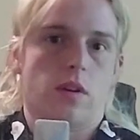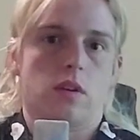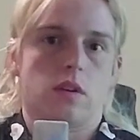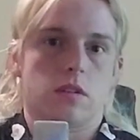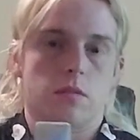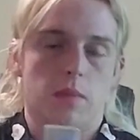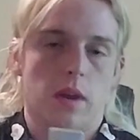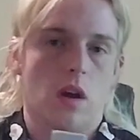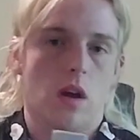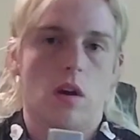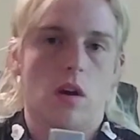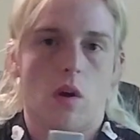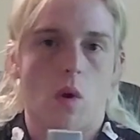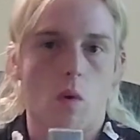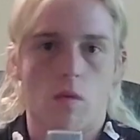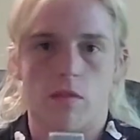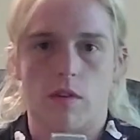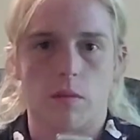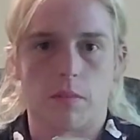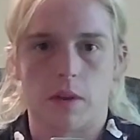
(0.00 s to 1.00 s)
to be
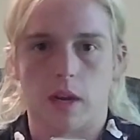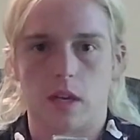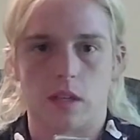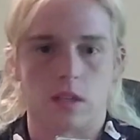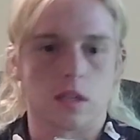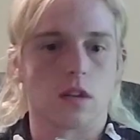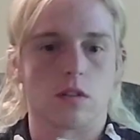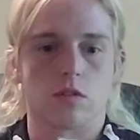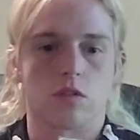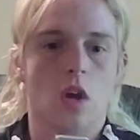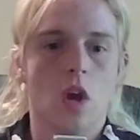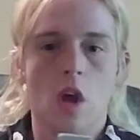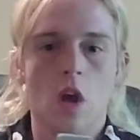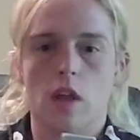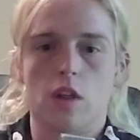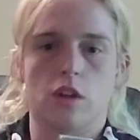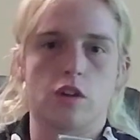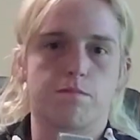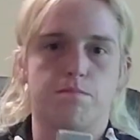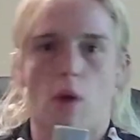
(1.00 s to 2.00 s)
hungover because
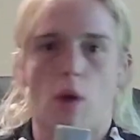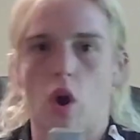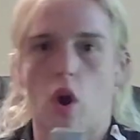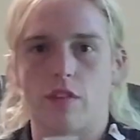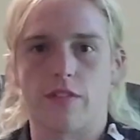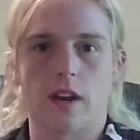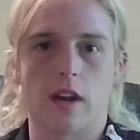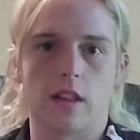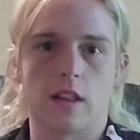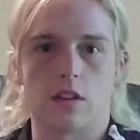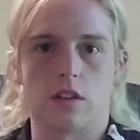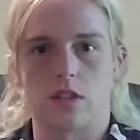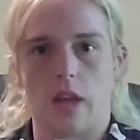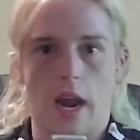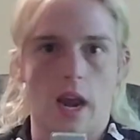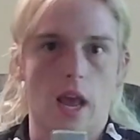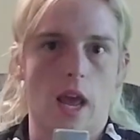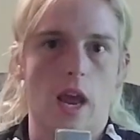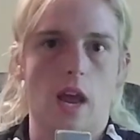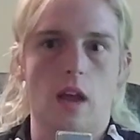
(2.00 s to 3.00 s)
there's barfing, there's
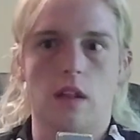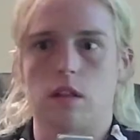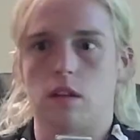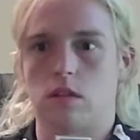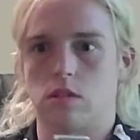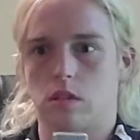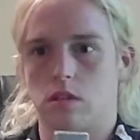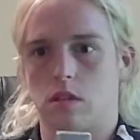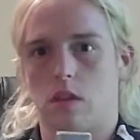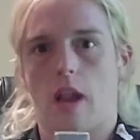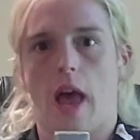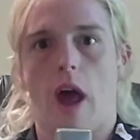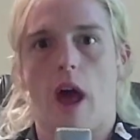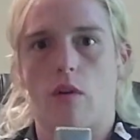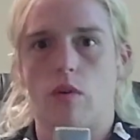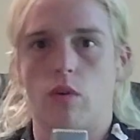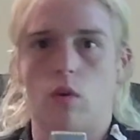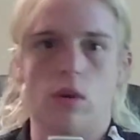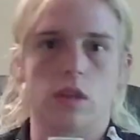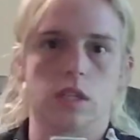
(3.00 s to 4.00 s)
headache, there's
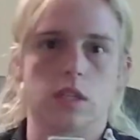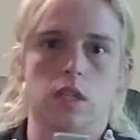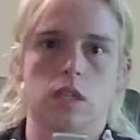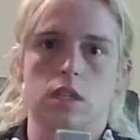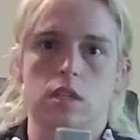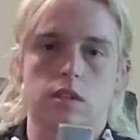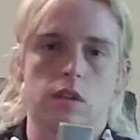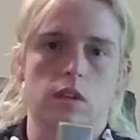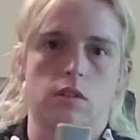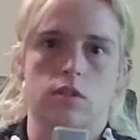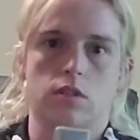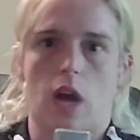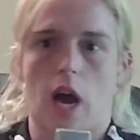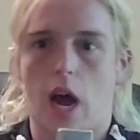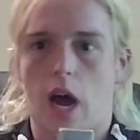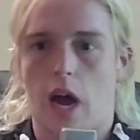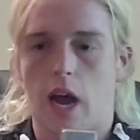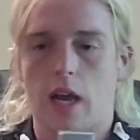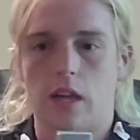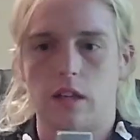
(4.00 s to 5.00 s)
loud noises, there's
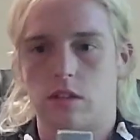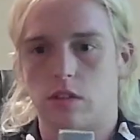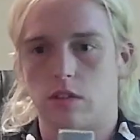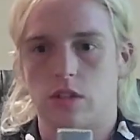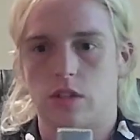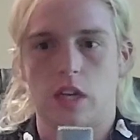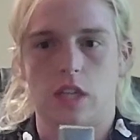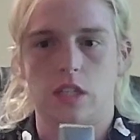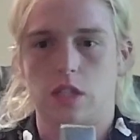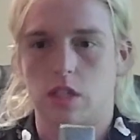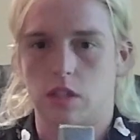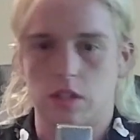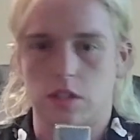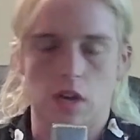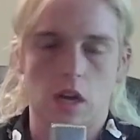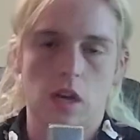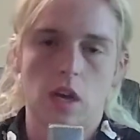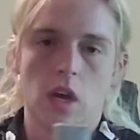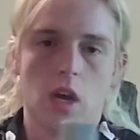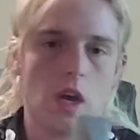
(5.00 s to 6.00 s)
eyes, there's this, there's
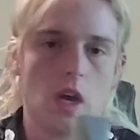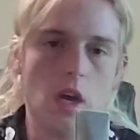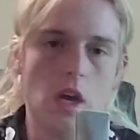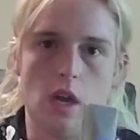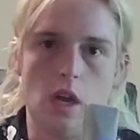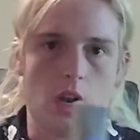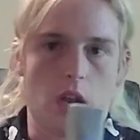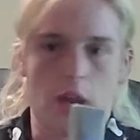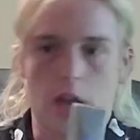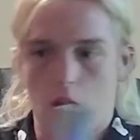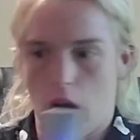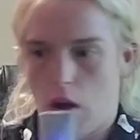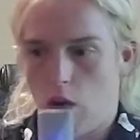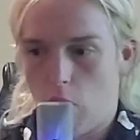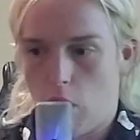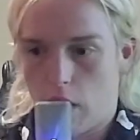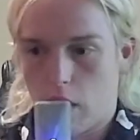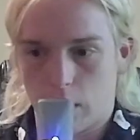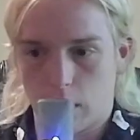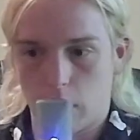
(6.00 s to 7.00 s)
that. I don't
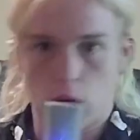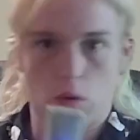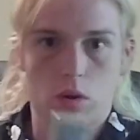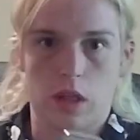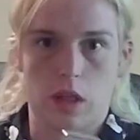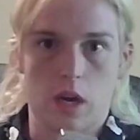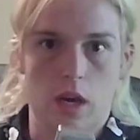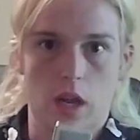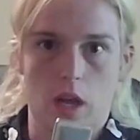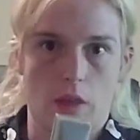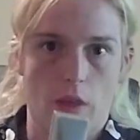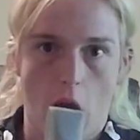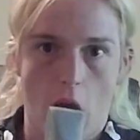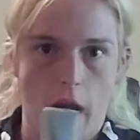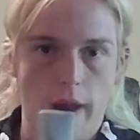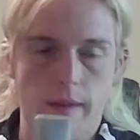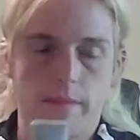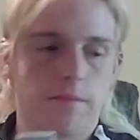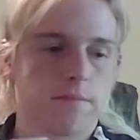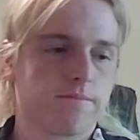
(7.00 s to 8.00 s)
want to deal with any of
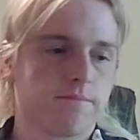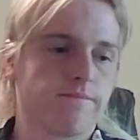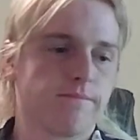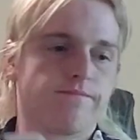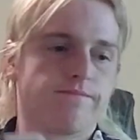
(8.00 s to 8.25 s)
that. And